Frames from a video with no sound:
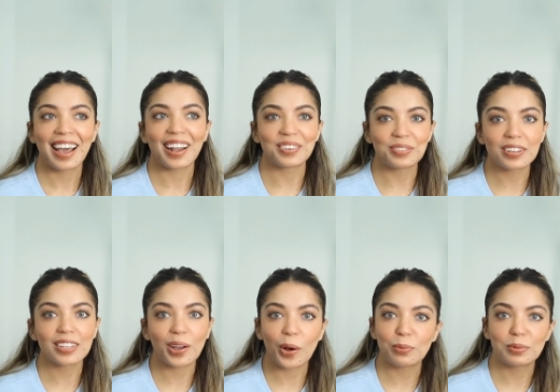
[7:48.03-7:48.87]
I
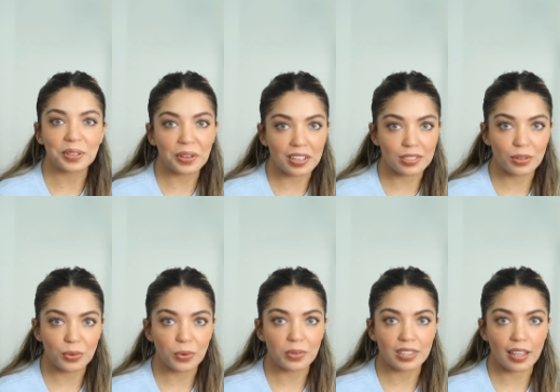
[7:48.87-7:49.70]
really hope that you guys are
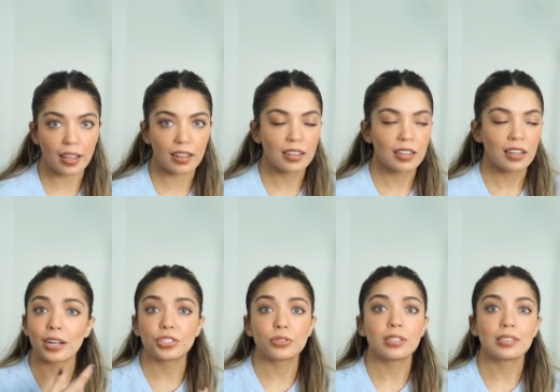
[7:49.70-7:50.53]
cool with that.
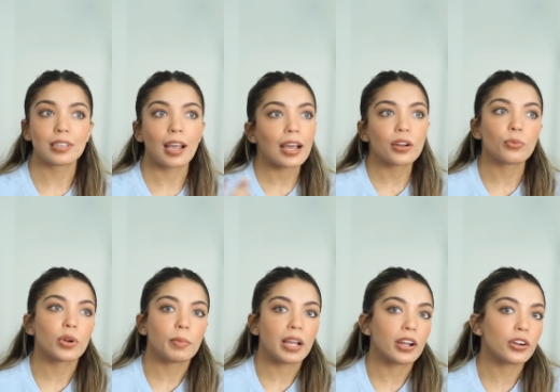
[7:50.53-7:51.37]
As you can see, I don't wear
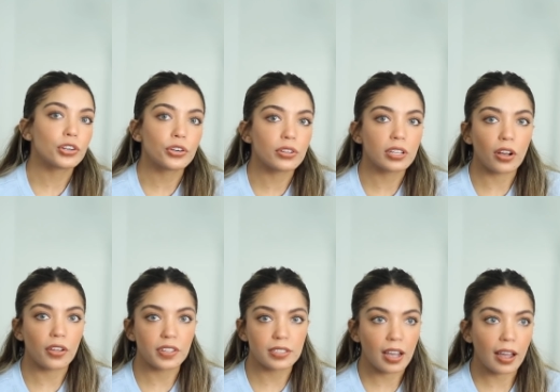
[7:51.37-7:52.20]
my hair curly all
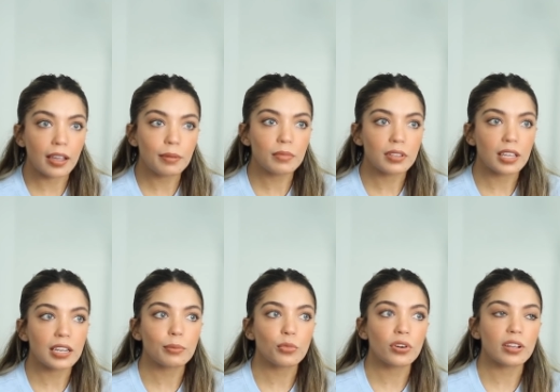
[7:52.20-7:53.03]
the time
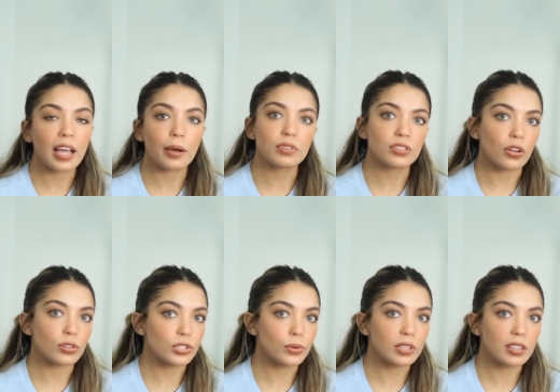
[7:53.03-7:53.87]
anymore. And that was
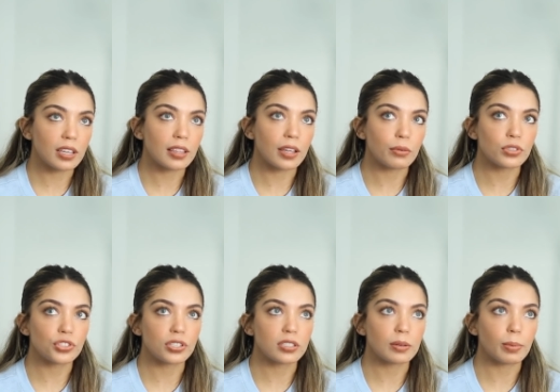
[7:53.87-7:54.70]
also a thing that was
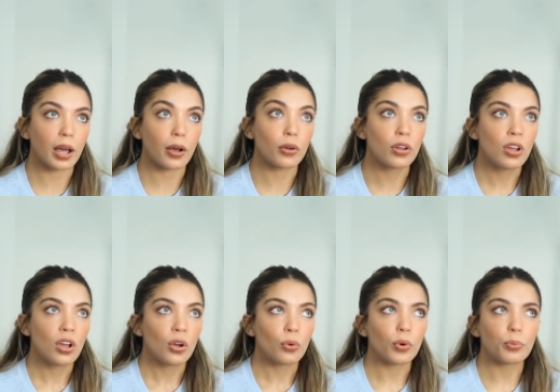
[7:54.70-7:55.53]
just about
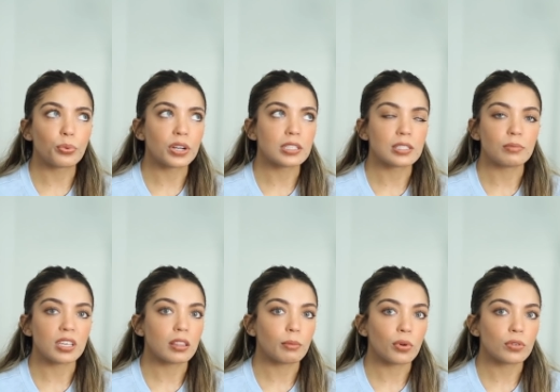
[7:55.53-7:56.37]
what brings
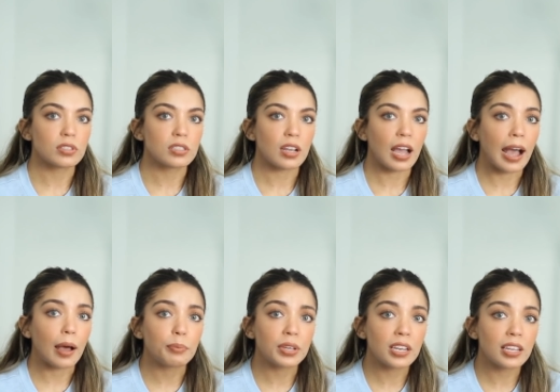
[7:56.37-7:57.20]
me the most
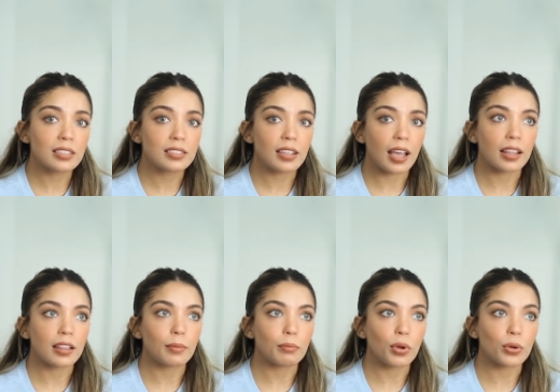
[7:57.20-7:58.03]
happiness and
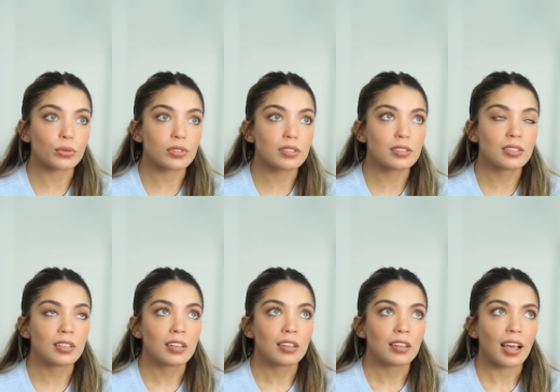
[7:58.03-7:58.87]

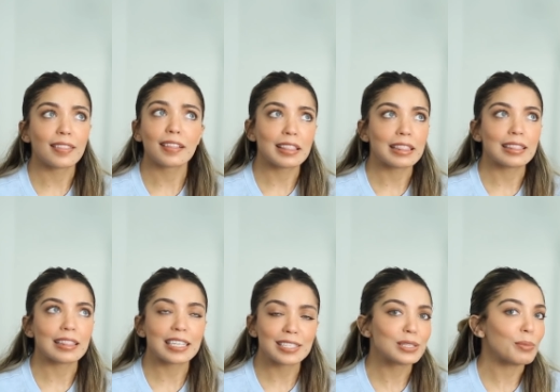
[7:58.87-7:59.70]
the
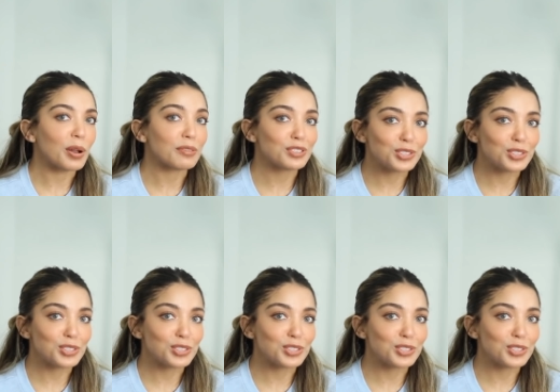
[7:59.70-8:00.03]
least amount of